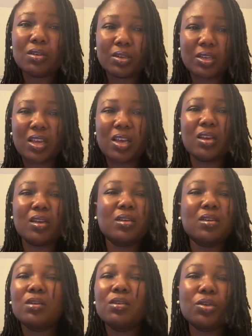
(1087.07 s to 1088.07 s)
Okay,
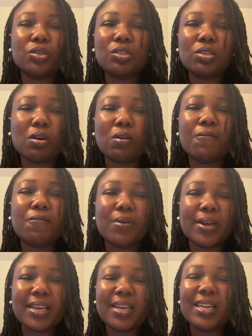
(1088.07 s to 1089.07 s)
don't talk of
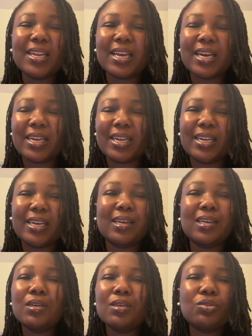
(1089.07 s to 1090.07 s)
working in
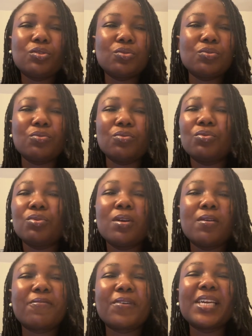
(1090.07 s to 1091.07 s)
Canada to
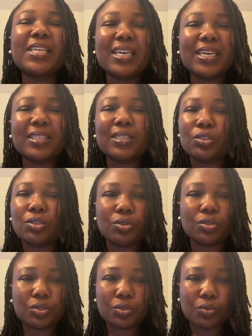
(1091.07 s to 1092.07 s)
finance
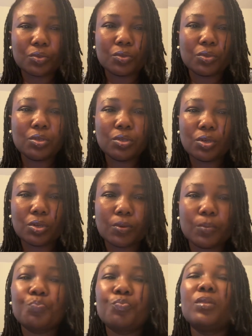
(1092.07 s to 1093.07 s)
your school.
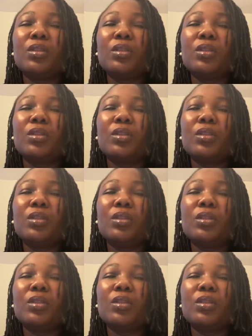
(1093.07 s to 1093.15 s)
No.